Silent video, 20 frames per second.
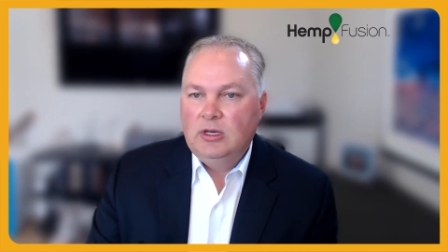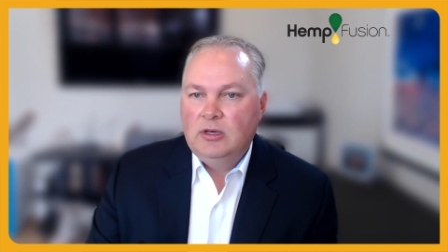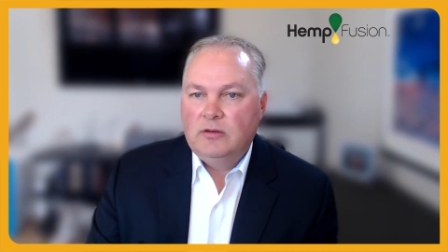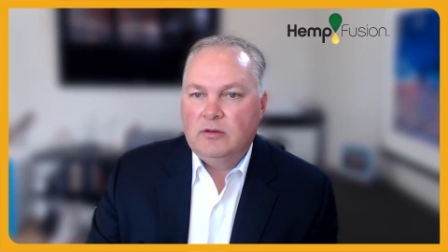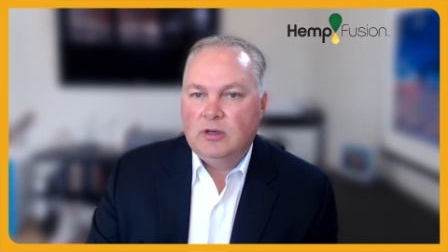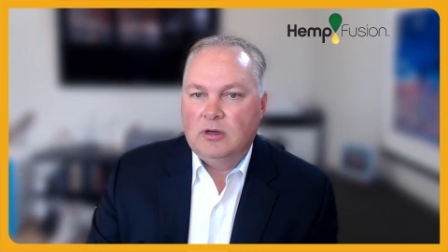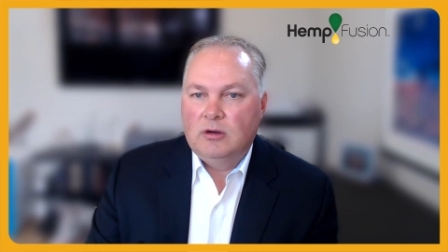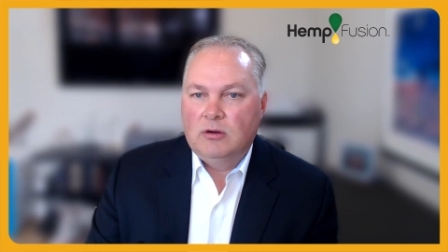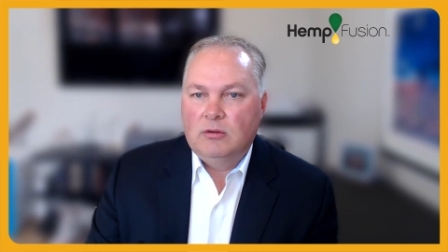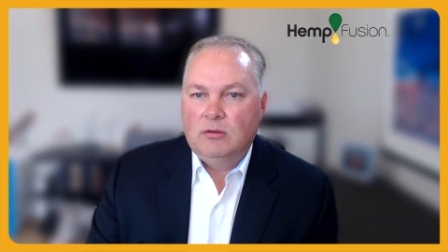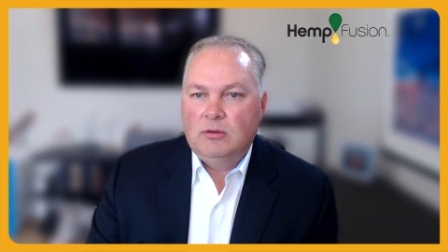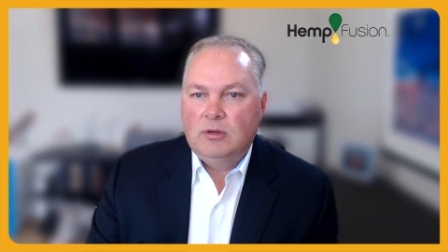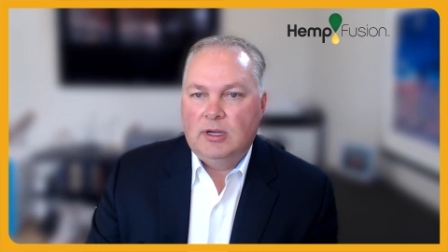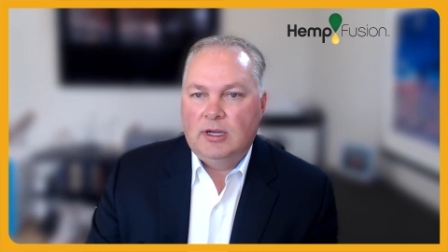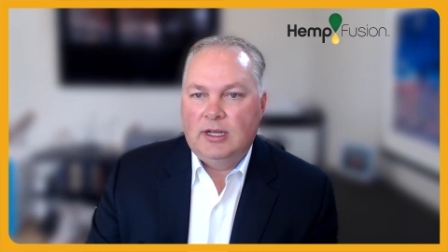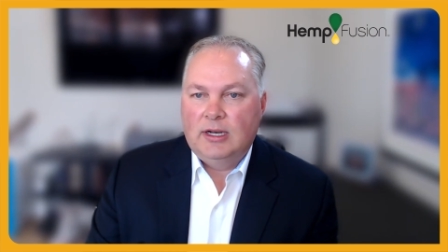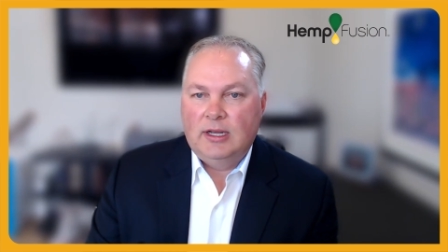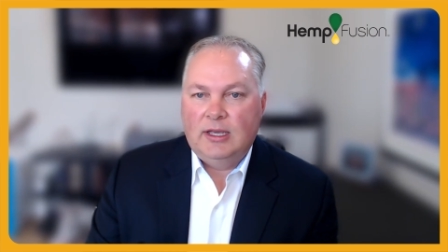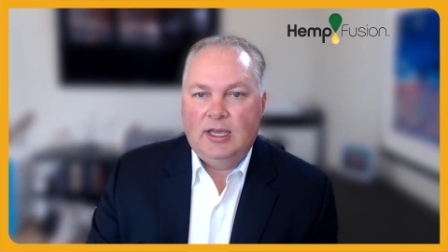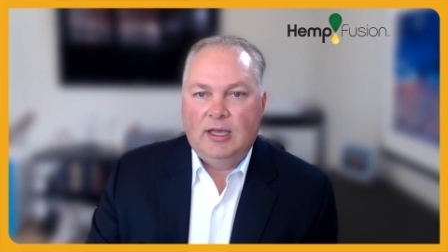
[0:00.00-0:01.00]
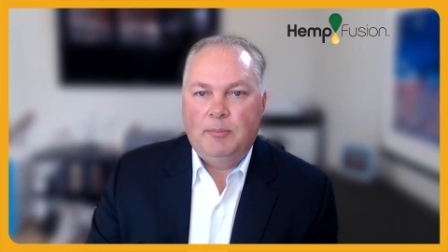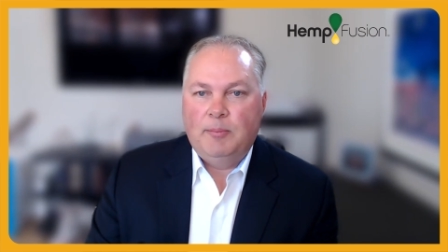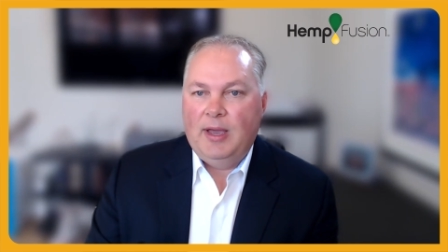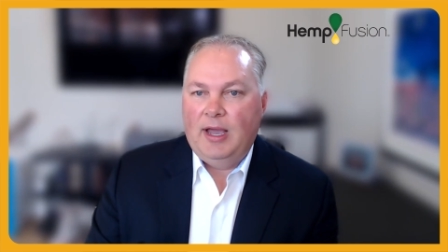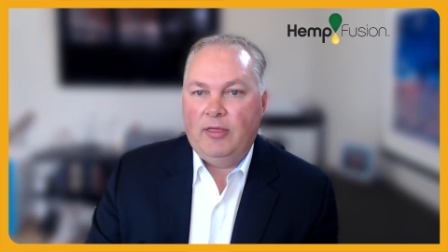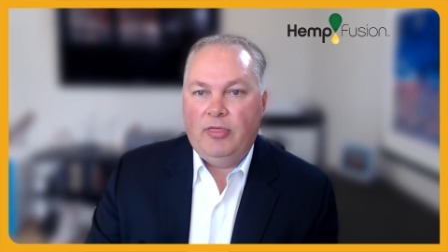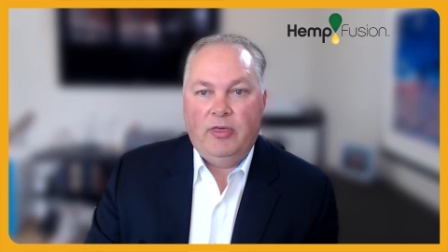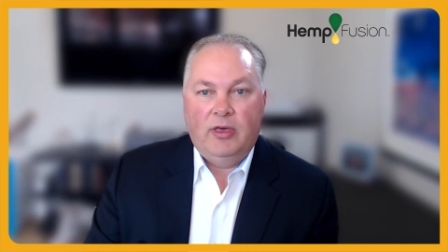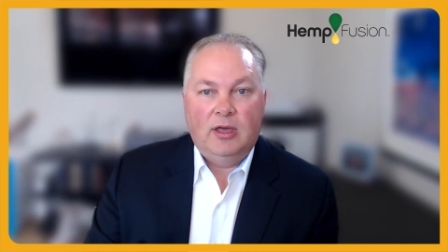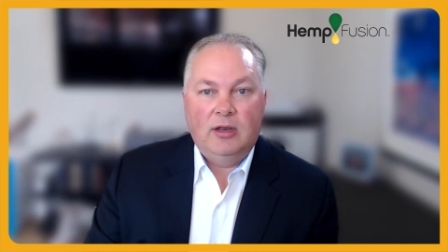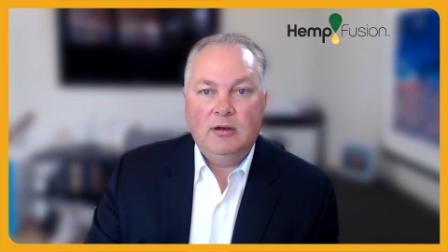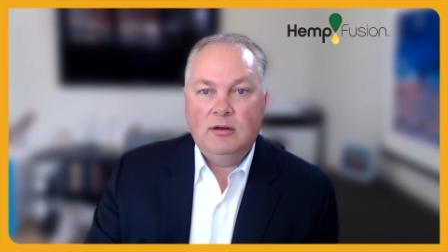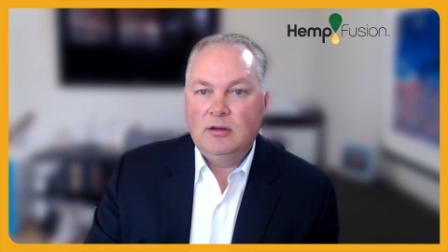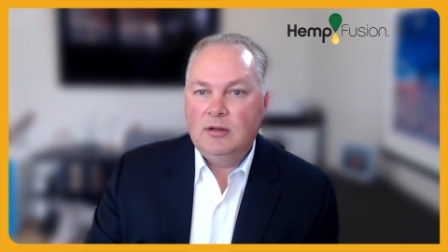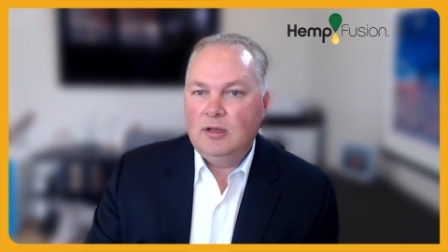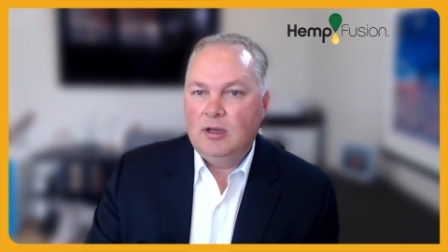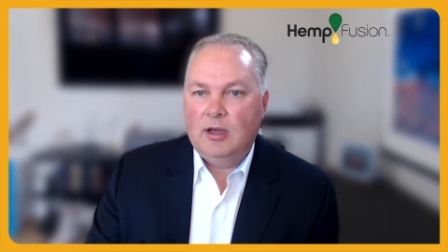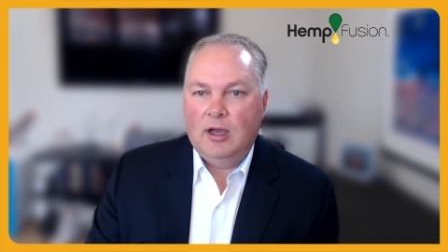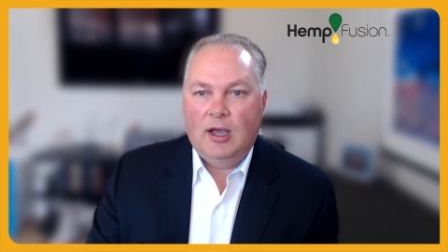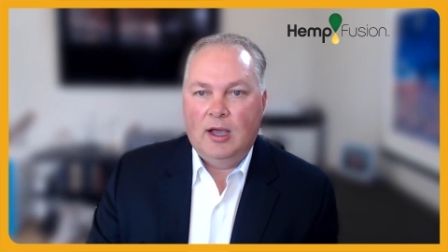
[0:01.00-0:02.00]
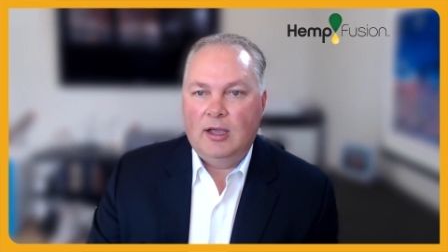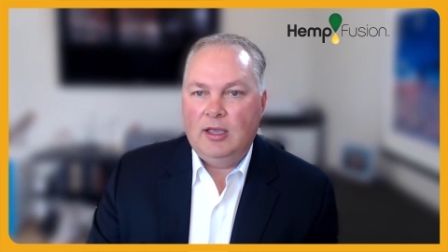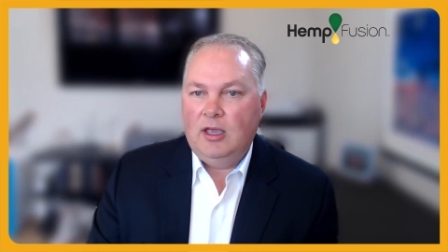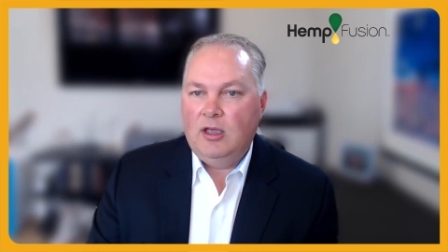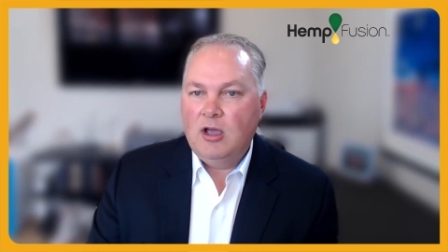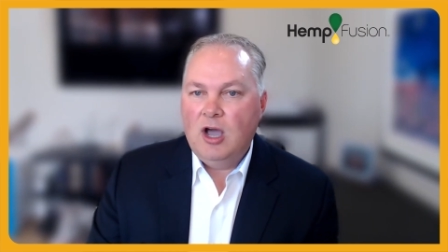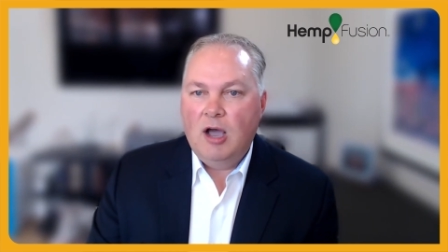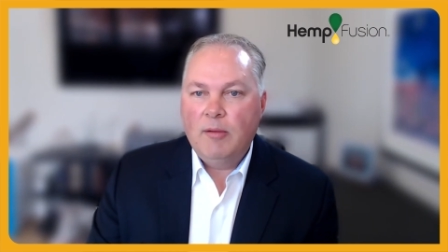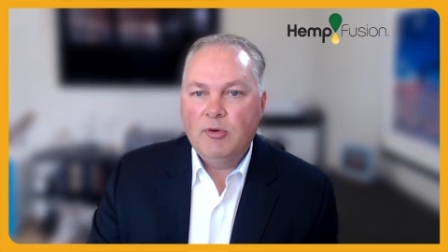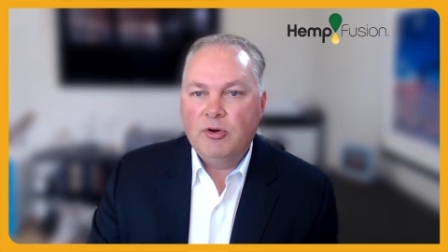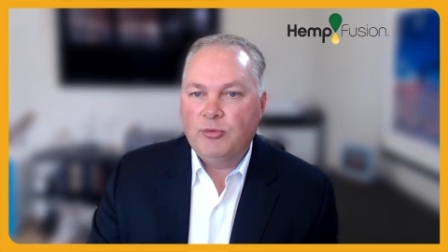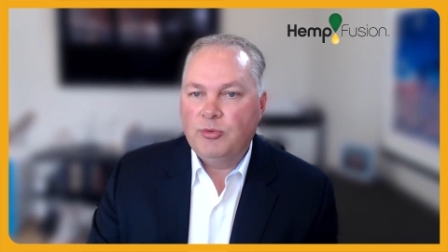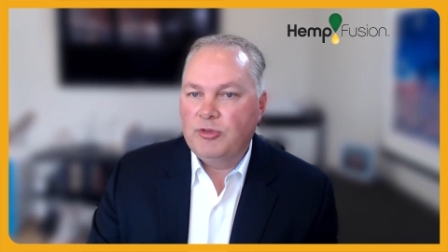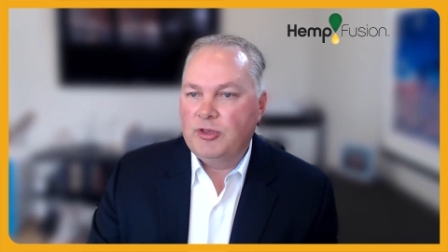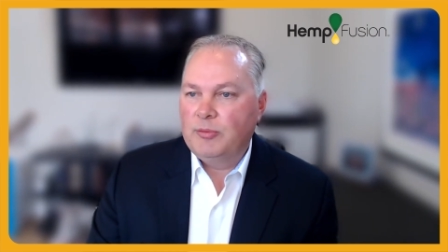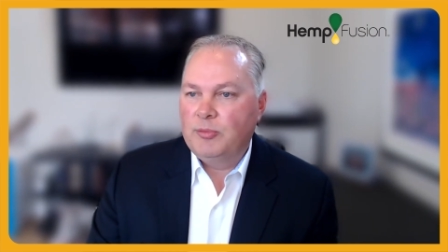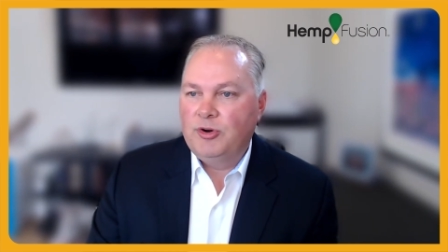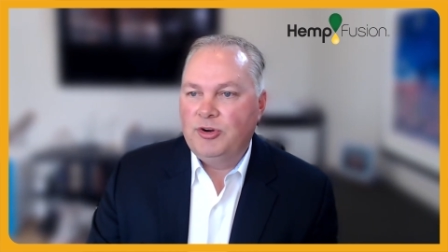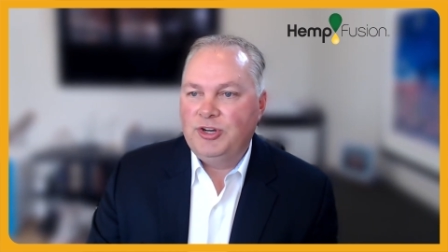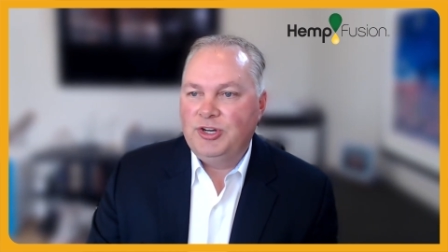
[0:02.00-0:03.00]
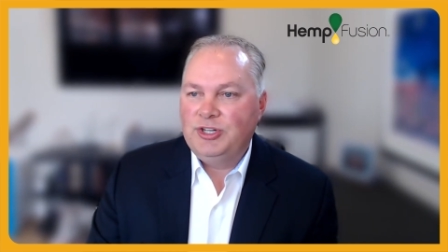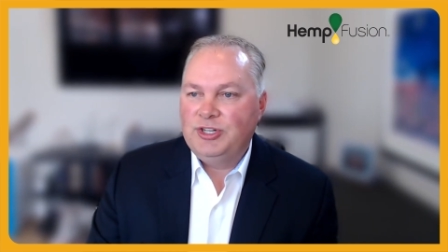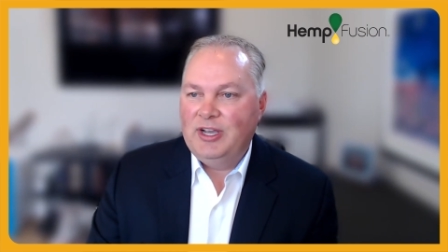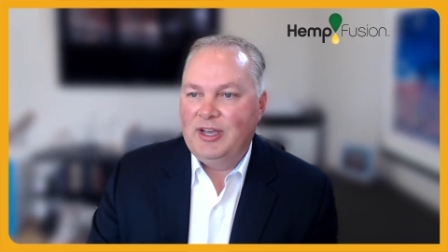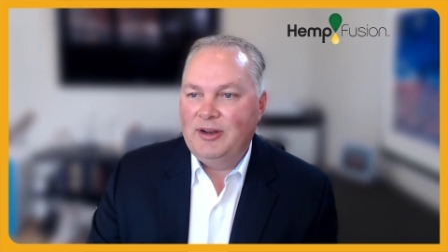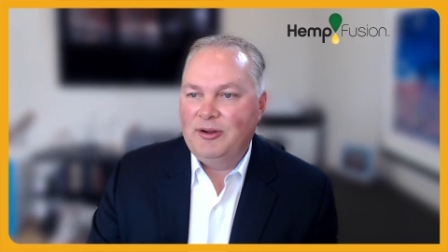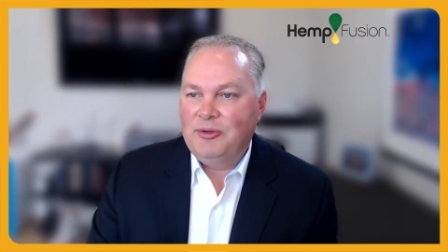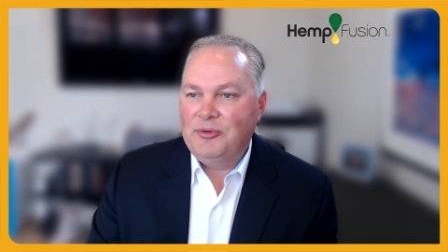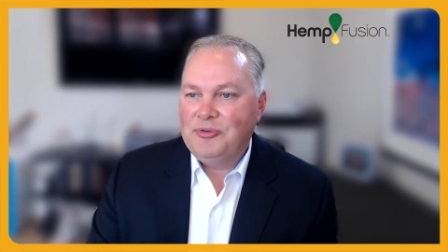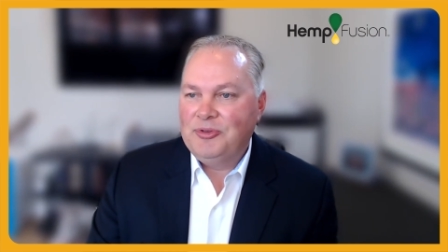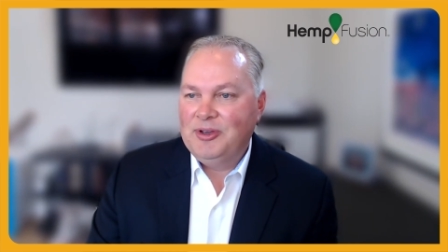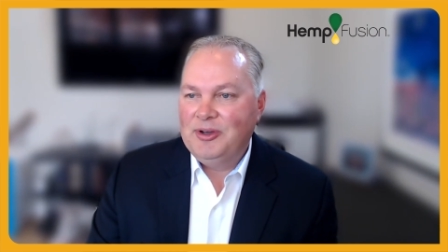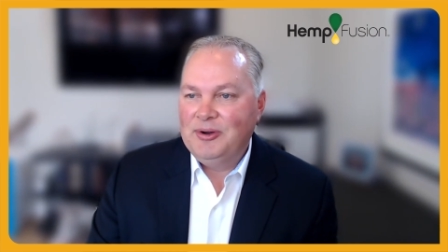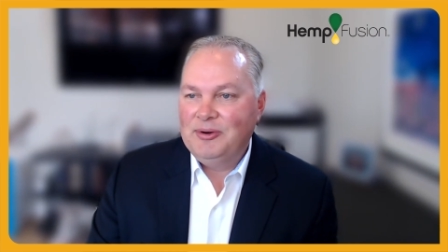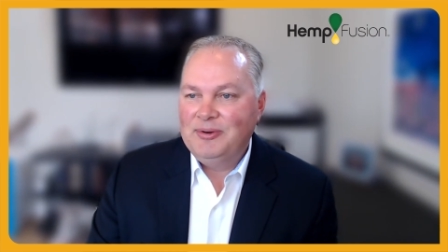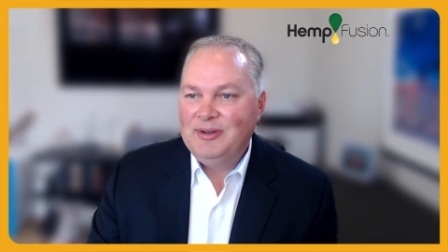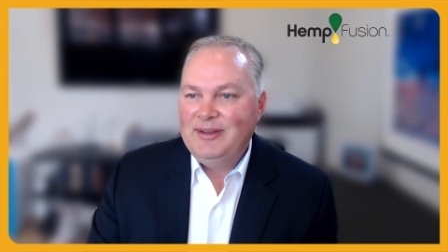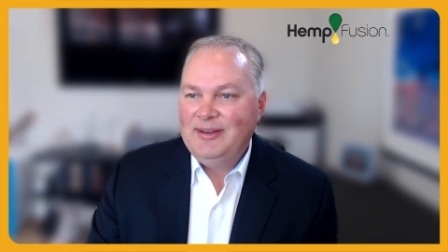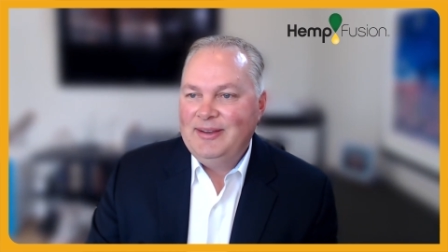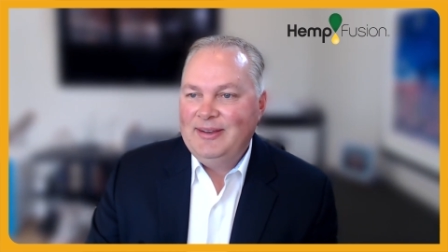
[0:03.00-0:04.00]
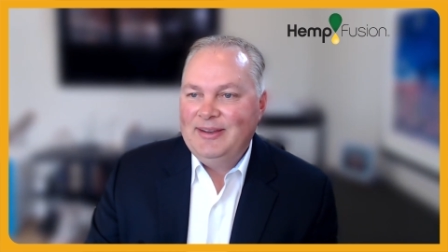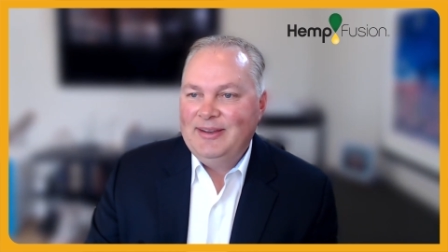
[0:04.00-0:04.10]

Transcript: So, and again, back then, uh, e-commerce was an emerging channel. So,